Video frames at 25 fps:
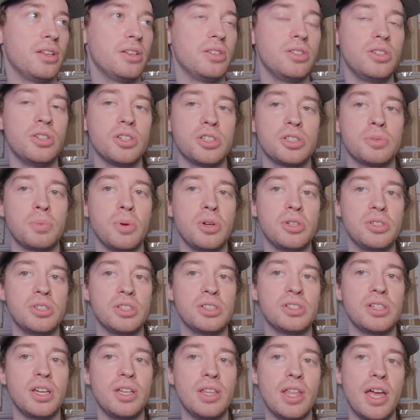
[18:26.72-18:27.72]
just supposed to
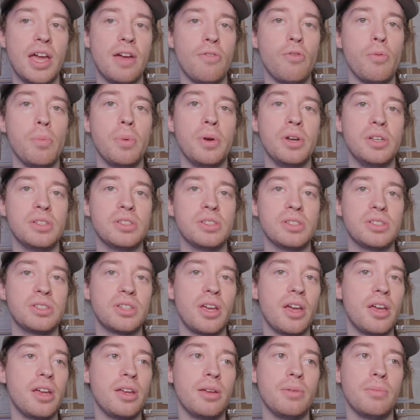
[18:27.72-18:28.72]
say that everybody's the
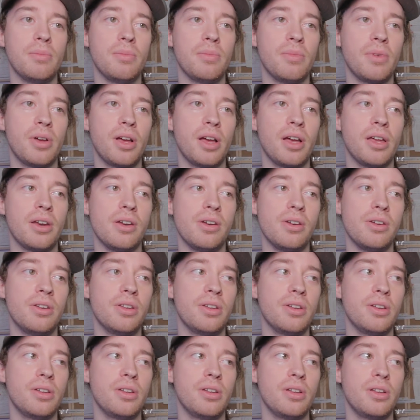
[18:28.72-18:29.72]
same, and
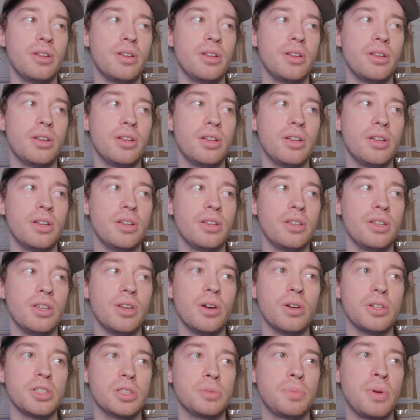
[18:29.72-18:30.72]
you're
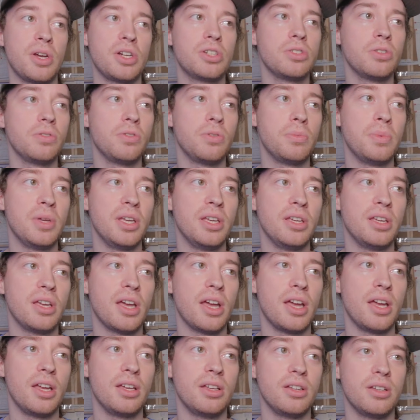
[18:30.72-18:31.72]
not special for being
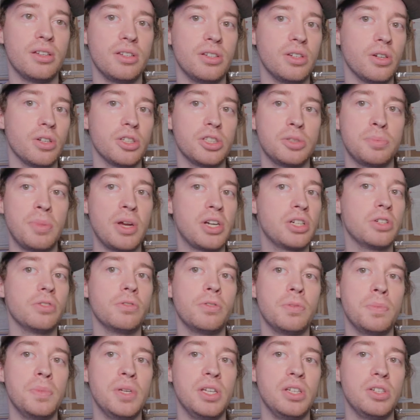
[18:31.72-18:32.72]
gay, you're not special
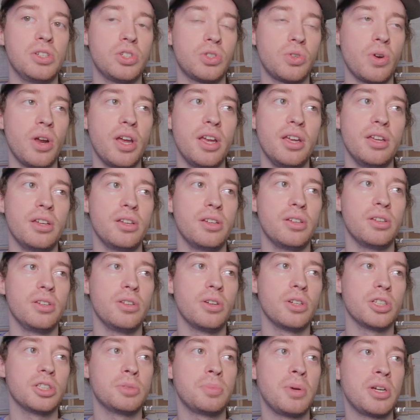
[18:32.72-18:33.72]
for being straight, you're
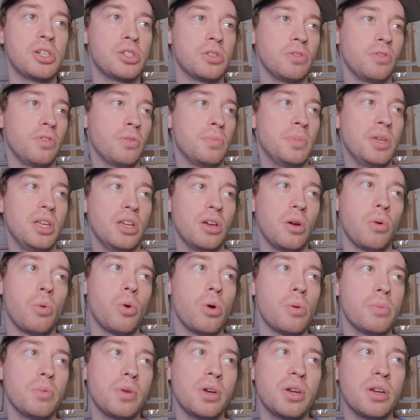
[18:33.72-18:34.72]
not special for being a
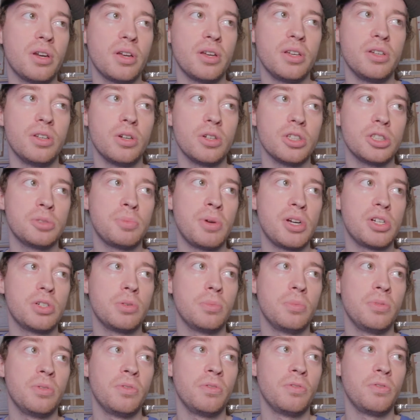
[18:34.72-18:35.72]
woman, and you're not
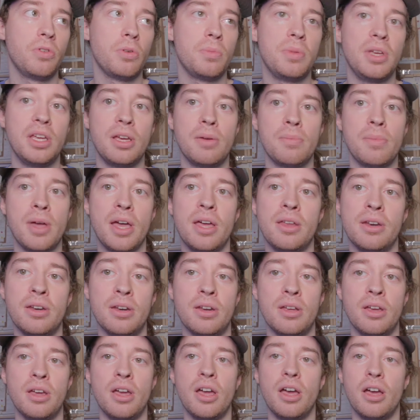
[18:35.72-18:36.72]
special for being a man,
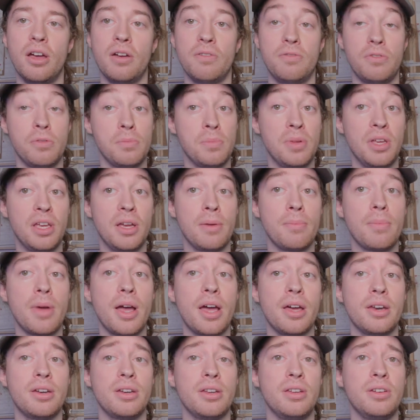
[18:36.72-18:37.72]

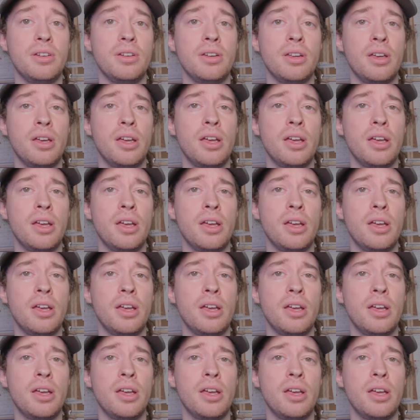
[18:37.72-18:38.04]
and